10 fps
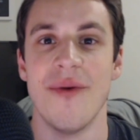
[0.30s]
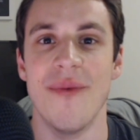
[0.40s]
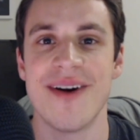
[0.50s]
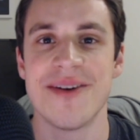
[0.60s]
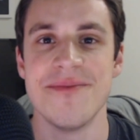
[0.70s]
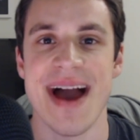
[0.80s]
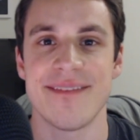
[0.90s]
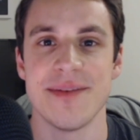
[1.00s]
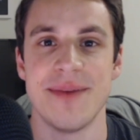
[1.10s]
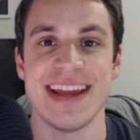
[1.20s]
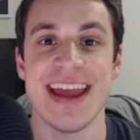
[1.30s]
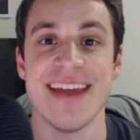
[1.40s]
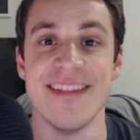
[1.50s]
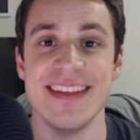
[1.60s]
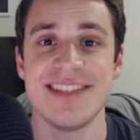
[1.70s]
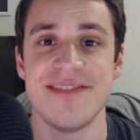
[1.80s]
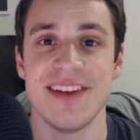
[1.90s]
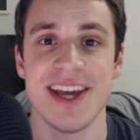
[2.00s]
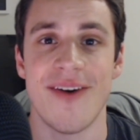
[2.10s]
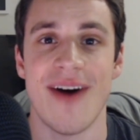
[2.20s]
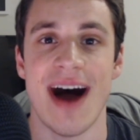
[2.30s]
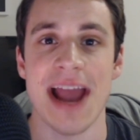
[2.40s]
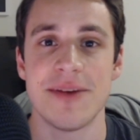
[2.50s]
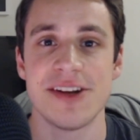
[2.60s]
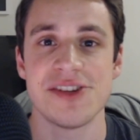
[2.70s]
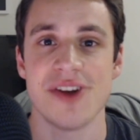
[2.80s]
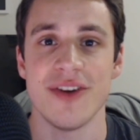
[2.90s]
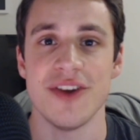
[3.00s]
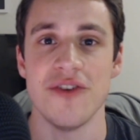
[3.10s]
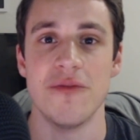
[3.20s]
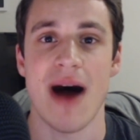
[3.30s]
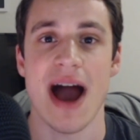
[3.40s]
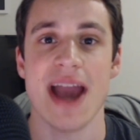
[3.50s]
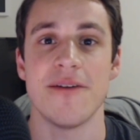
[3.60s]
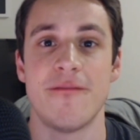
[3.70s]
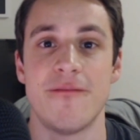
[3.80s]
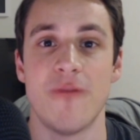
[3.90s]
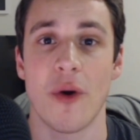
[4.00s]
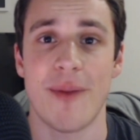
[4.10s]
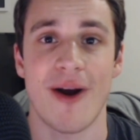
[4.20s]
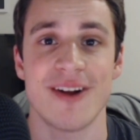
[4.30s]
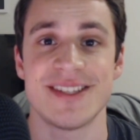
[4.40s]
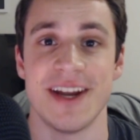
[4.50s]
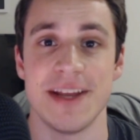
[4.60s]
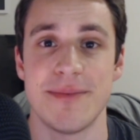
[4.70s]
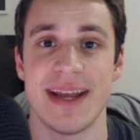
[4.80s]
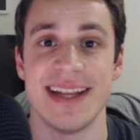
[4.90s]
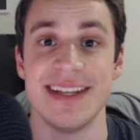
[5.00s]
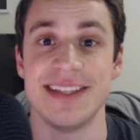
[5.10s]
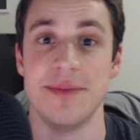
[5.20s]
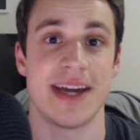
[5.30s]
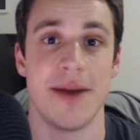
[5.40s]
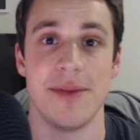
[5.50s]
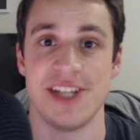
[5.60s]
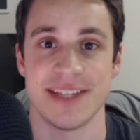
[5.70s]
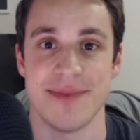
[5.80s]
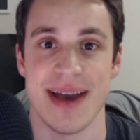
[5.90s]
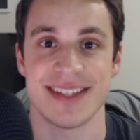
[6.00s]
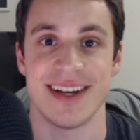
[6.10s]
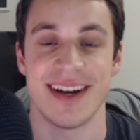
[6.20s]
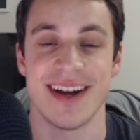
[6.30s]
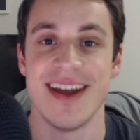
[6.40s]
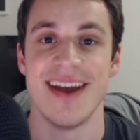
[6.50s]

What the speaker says: Welcome back, everybody. In this video, I am going to show you my 4-part study plan to become a chess master.